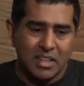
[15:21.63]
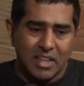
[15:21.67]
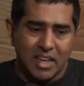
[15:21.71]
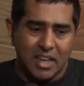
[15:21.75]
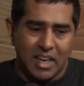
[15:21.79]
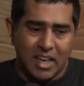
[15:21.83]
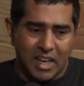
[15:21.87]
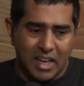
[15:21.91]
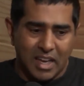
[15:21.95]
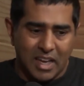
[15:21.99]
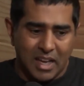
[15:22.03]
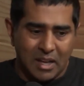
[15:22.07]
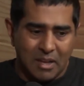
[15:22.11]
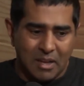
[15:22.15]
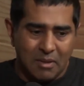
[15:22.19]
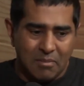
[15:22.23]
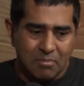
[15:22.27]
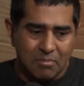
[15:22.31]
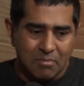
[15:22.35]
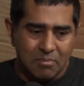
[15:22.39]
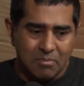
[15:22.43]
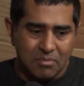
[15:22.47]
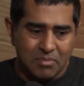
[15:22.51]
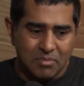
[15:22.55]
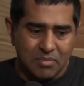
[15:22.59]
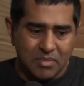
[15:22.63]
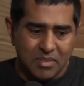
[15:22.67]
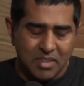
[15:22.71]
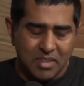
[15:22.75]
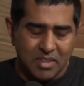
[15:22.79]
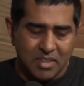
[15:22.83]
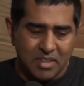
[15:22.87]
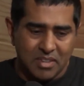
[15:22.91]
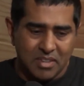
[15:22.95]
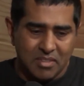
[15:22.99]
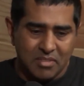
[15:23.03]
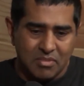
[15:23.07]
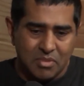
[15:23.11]

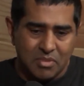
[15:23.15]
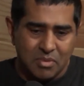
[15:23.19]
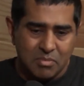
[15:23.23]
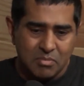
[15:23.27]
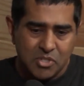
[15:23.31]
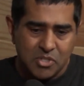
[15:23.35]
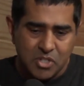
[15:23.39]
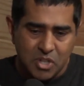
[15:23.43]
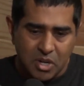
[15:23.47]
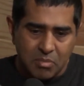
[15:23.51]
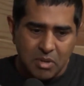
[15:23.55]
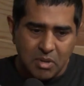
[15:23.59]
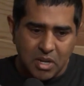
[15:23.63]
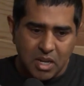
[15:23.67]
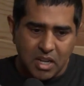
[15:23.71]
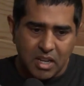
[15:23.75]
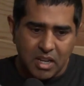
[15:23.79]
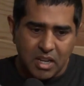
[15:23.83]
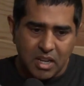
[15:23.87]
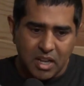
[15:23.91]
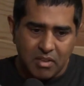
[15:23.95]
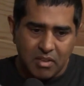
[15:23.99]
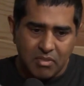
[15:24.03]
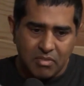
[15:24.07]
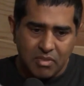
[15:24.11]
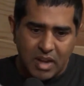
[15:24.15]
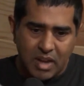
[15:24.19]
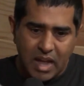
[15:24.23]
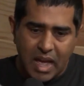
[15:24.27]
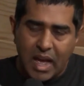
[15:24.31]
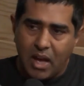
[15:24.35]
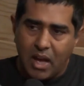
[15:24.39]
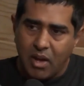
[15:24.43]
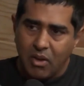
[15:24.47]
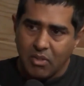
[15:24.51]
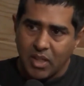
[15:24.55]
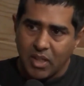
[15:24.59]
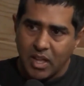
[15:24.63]
from Germany have
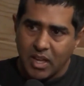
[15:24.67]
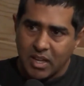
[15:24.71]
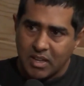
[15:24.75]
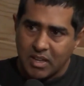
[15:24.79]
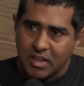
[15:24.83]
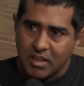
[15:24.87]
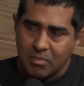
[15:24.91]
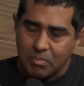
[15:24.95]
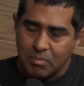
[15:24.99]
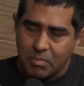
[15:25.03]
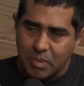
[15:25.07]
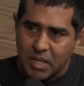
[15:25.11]
now like